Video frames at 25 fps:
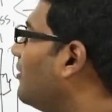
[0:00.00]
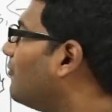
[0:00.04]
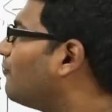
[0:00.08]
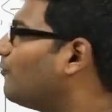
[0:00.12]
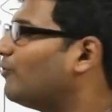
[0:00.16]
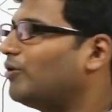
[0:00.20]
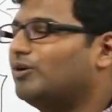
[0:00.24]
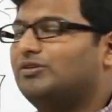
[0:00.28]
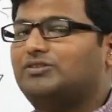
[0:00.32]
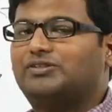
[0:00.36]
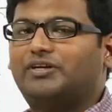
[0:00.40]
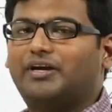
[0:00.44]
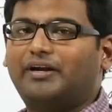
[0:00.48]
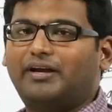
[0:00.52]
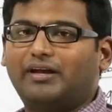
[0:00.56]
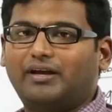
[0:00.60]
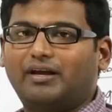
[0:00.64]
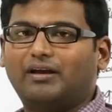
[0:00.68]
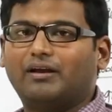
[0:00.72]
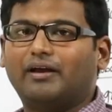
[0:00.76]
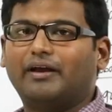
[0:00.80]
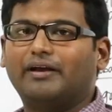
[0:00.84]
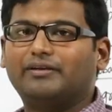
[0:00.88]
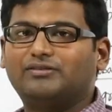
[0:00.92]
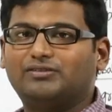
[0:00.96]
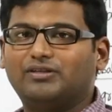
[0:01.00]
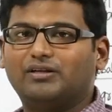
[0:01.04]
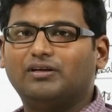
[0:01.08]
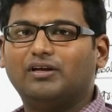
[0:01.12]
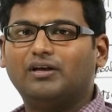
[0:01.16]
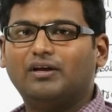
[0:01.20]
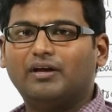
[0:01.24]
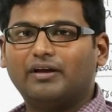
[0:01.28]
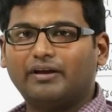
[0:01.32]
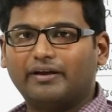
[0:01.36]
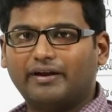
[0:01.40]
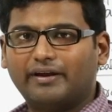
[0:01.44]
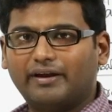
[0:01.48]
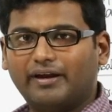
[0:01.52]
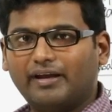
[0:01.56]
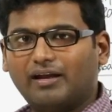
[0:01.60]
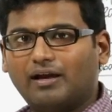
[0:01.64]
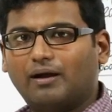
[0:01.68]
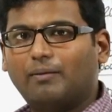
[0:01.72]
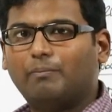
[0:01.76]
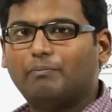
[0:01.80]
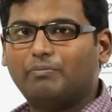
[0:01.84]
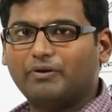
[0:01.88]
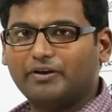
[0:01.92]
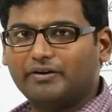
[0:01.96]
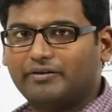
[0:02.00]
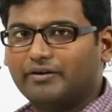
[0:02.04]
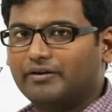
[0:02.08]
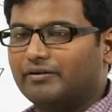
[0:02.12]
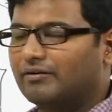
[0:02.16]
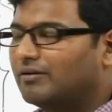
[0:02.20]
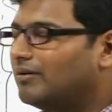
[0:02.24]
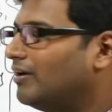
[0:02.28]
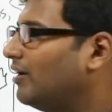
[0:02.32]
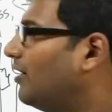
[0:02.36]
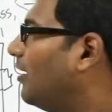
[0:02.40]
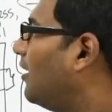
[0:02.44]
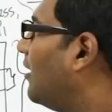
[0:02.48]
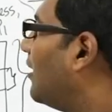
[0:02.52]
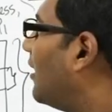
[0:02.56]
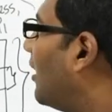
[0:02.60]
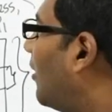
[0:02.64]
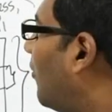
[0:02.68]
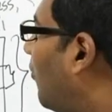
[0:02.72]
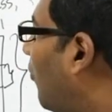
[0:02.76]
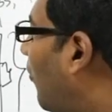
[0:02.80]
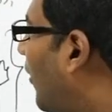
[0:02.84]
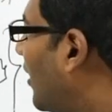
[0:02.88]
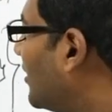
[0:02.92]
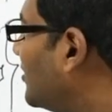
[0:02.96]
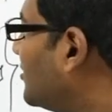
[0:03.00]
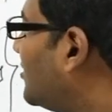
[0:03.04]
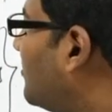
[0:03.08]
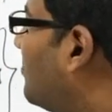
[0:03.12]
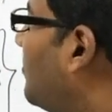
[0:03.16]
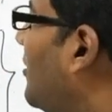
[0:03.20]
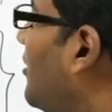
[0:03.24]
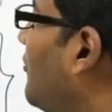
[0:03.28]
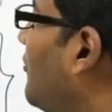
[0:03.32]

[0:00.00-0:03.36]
P4 is getting completed. Now once